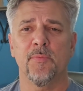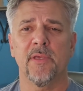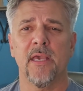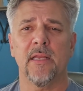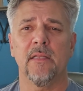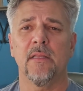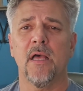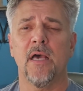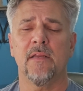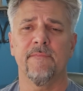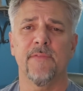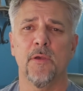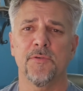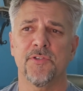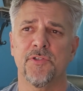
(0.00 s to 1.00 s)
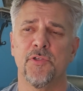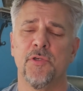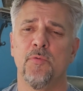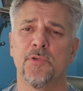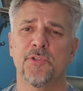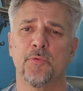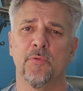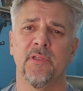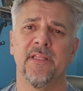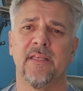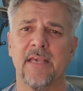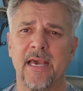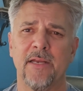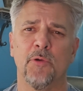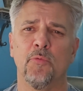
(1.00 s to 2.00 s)
We got a lot of those too, which really
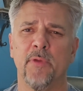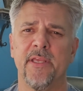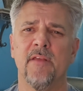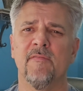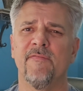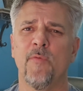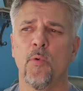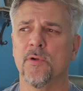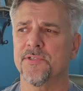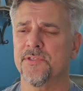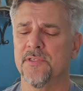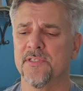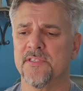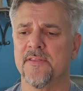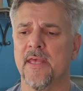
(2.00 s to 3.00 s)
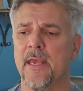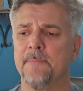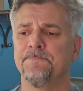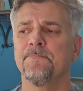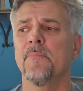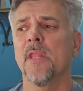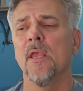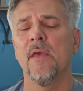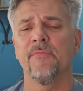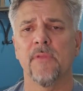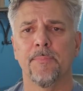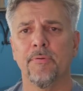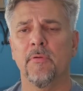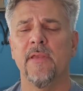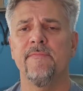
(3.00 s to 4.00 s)
kind of reinforces that
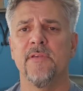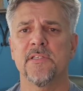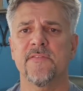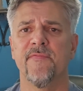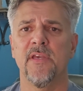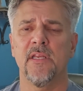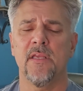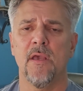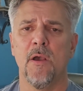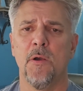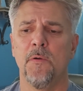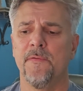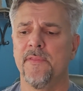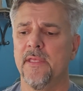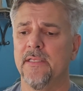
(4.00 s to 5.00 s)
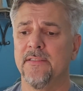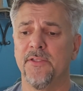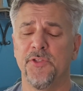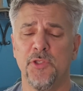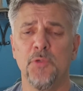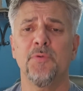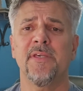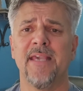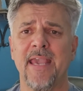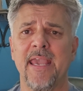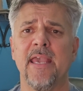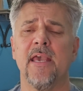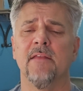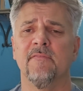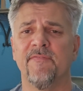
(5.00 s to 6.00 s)
the previous video, that you
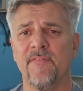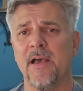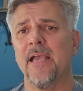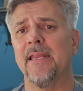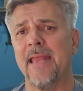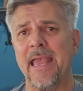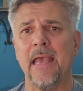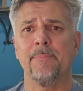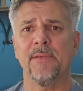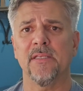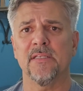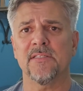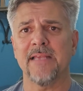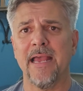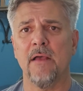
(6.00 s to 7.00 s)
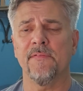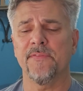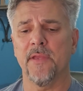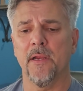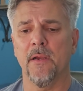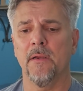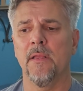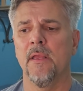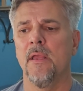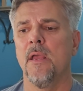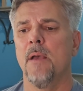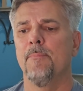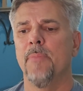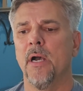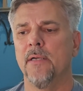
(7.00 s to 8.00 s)
can find happiness out there,
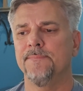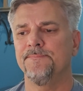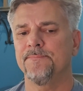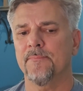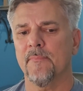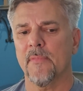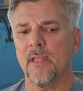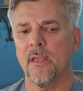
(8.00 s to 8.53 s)
but